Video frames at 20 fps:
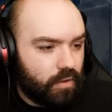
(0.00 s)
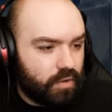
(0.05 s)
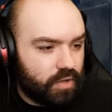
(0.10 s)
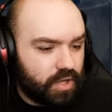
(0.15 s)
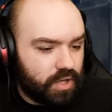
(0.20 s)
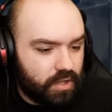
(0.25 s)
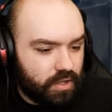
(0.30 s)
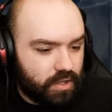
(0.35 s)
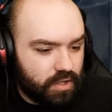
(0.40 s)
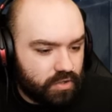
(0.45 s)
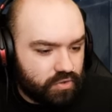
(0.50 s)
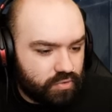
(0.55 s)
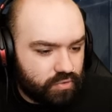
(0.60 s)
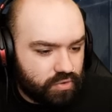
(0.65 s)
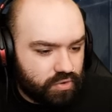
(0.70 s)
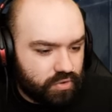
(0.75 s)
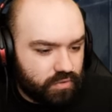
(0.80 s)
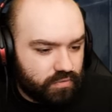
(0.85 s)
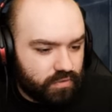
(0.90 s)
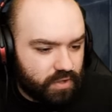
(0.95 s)
Okay, yeah,
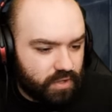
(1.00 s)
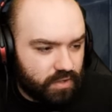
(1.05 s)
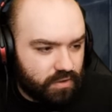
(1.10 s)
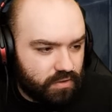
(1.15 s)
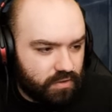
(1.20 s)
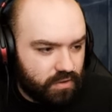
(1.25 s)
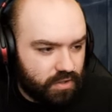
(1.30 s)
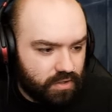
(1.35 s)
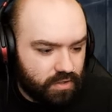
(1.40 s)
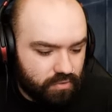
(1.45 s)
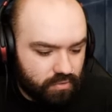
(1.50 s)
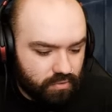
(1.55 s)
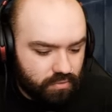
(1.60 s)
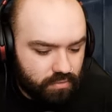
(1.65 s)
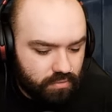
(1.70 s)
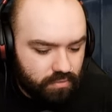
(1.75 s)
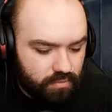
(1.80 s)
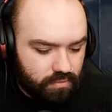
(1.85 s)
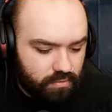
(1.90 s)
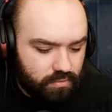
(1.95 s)
children of the
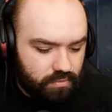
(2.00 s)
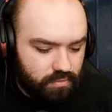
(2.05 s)
cathedral.